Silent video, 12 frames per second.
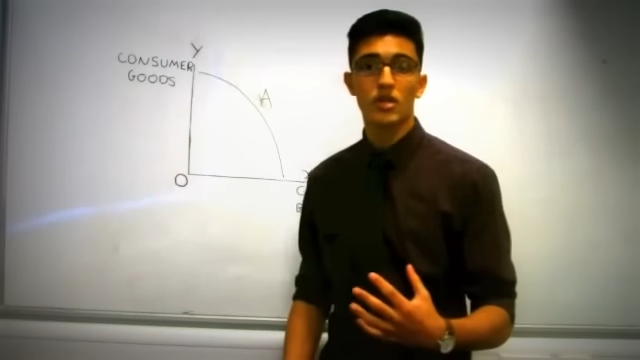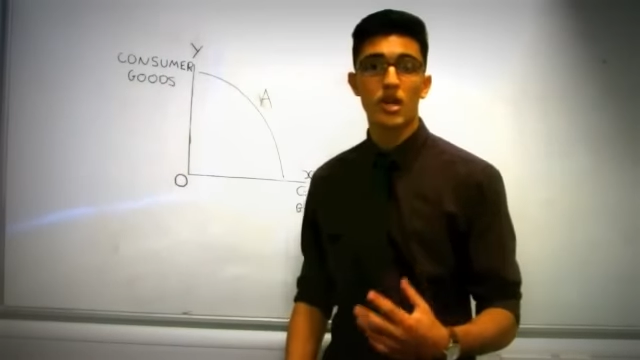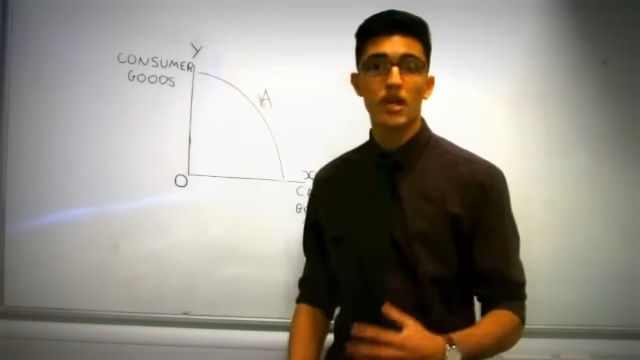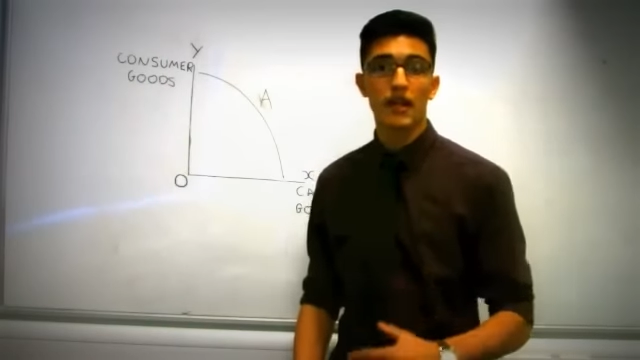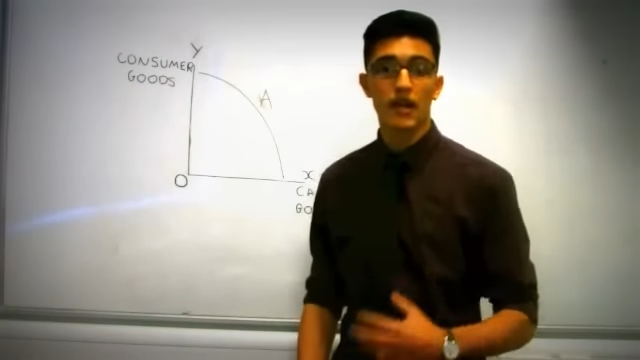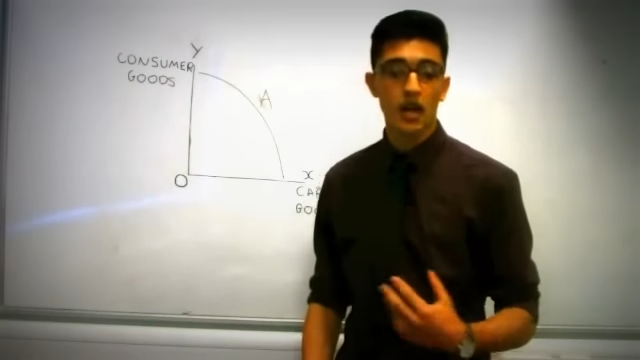
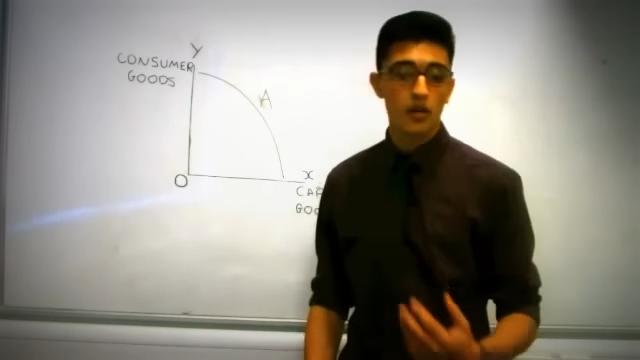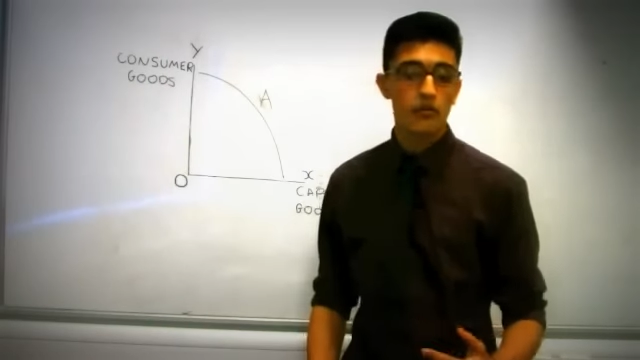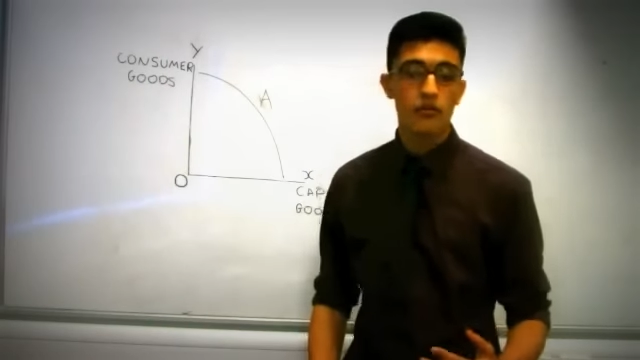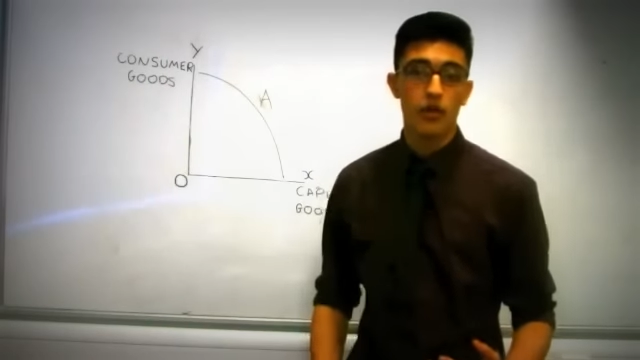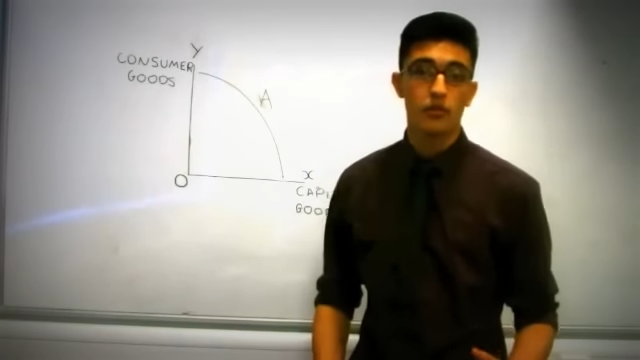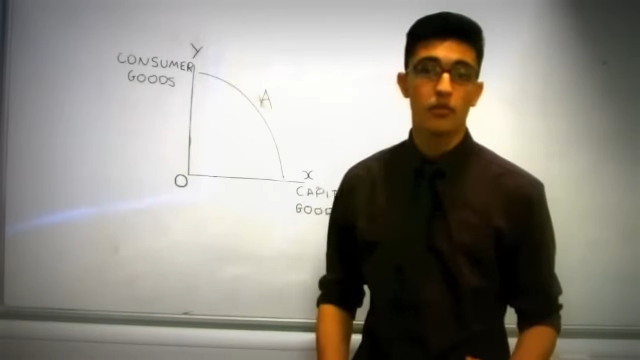that come
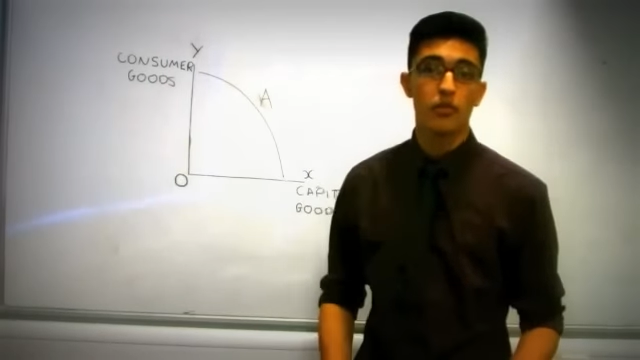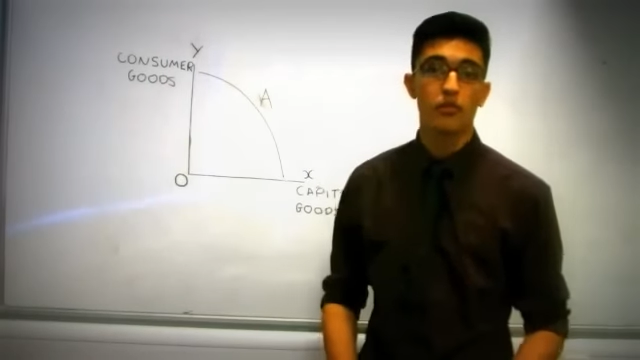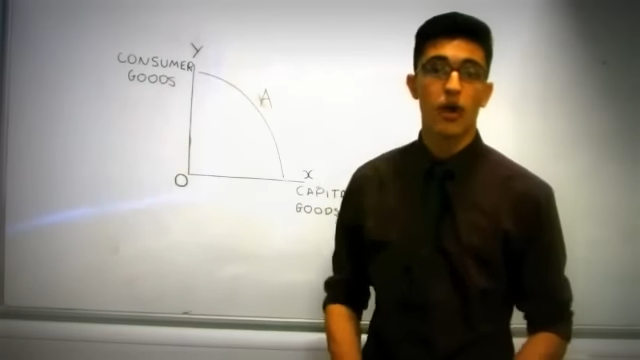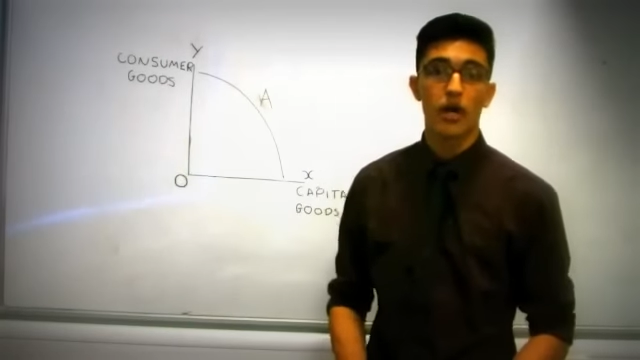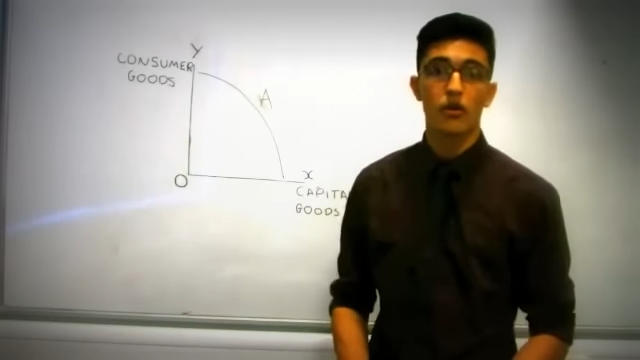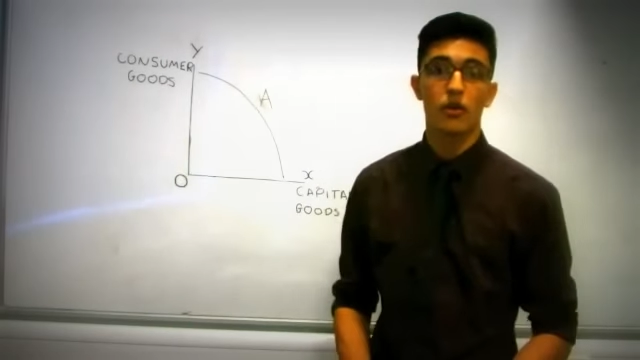from
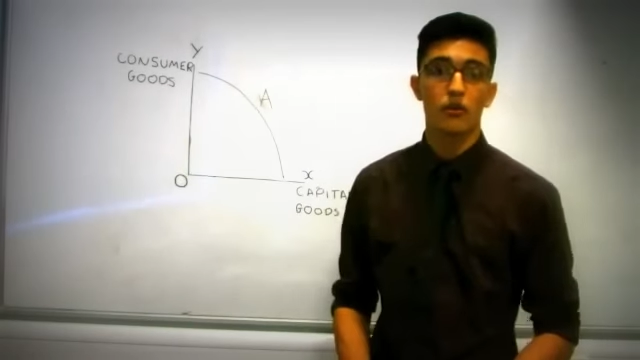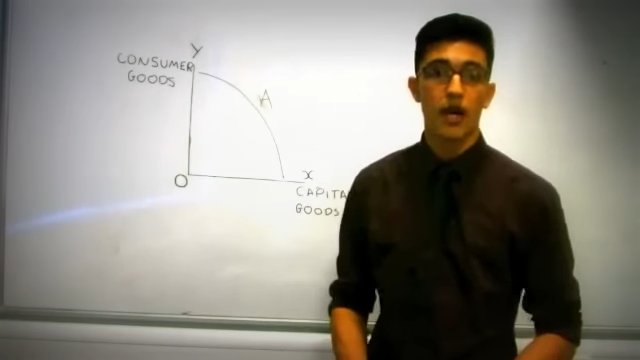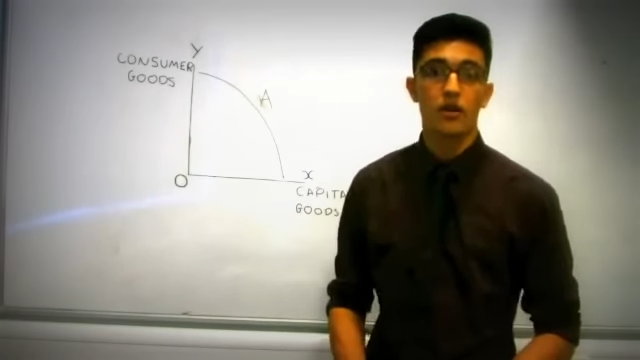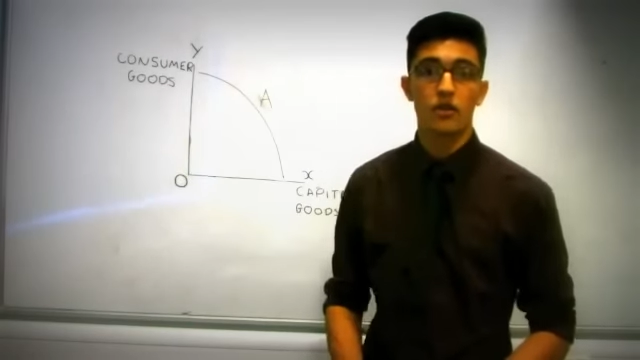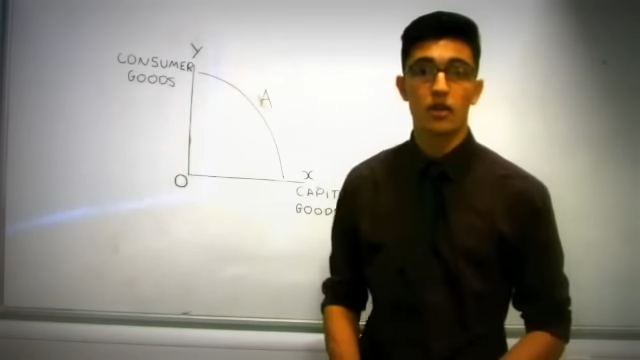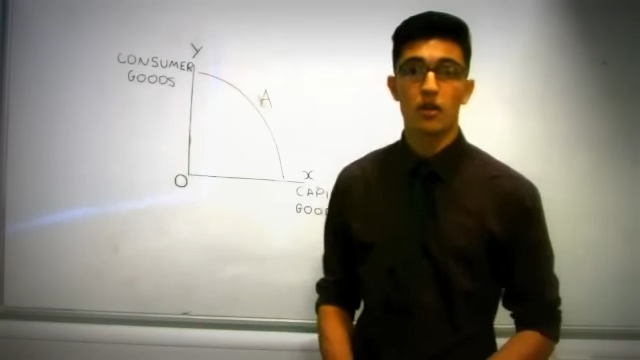micro and
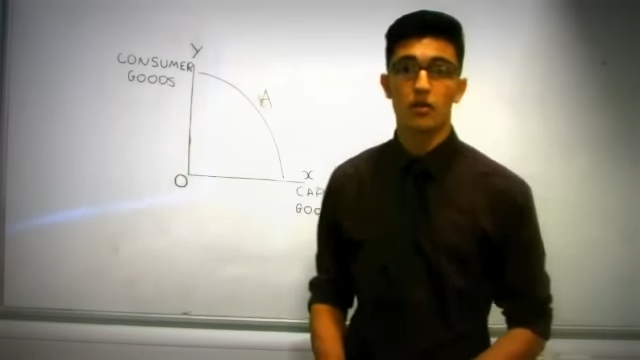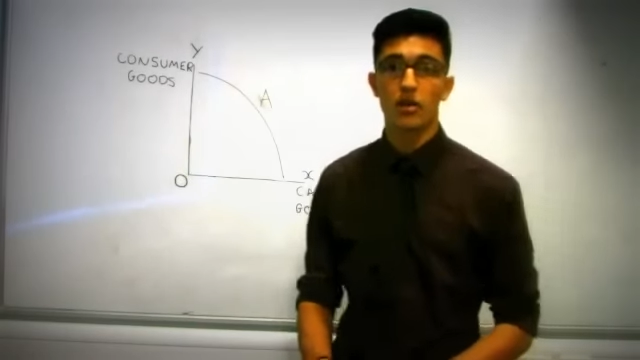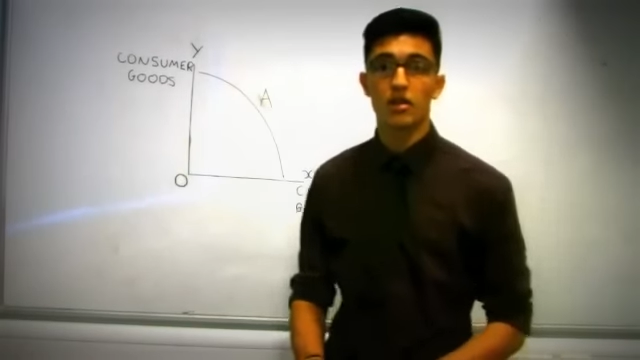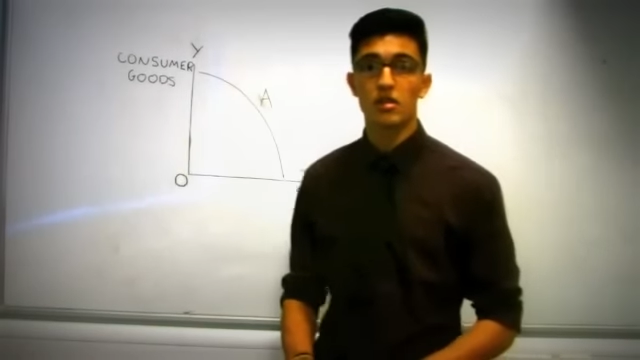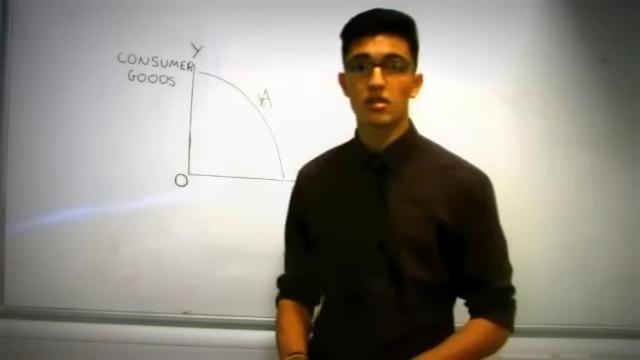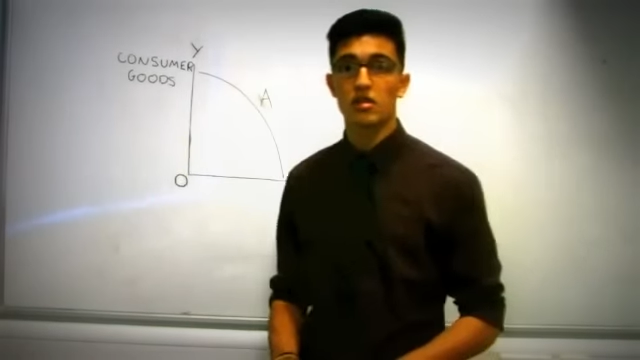macroeconomics.